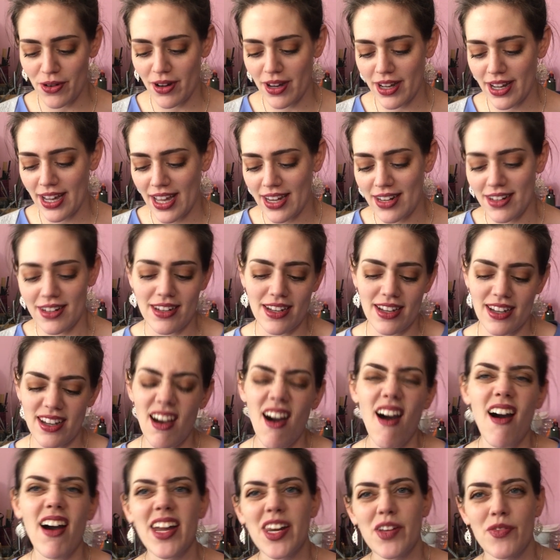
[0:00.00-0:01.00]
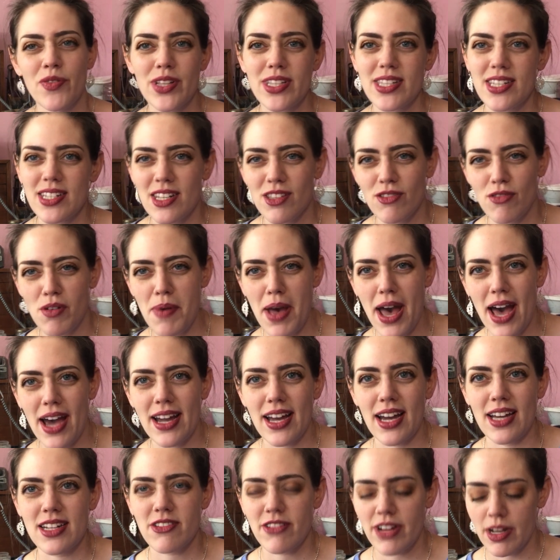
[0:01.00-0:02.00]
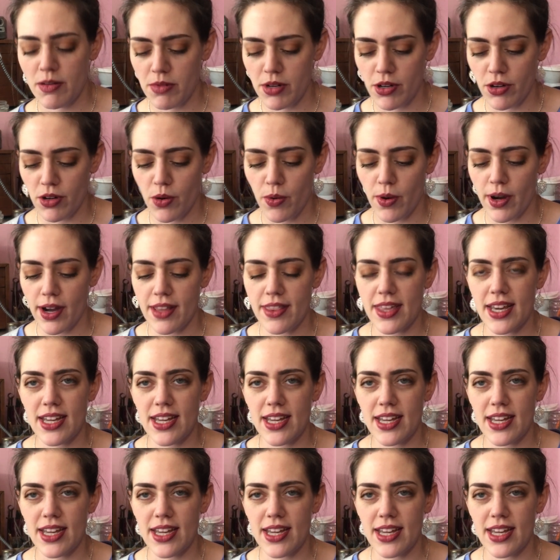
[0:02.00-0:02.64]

Again, it kind of fits into the repair category, but not quite.